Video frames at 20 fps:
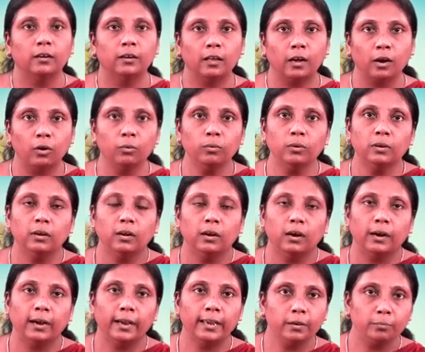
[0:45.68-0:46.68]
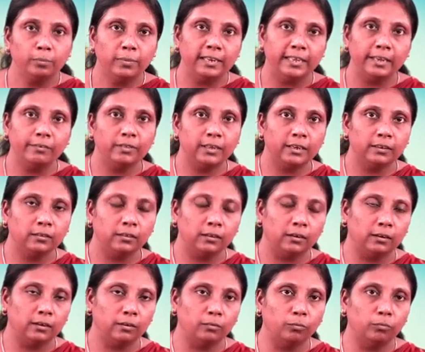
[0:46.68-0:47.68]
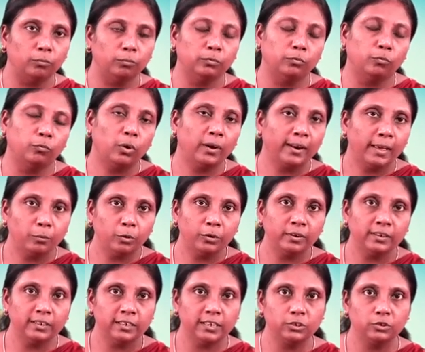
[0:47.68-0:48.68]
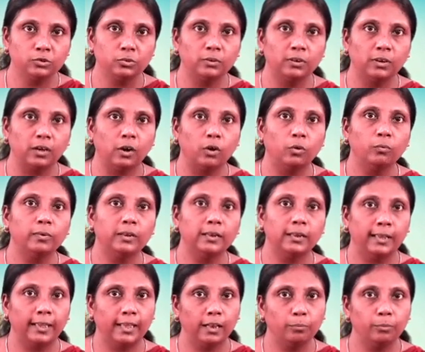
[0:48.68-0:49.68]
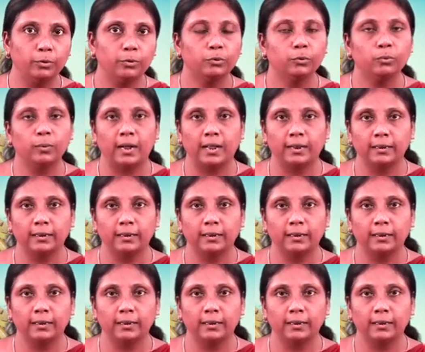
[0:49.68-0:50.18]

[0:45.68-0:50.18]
Now, I believe that um, what I'm going to teach you now will help you to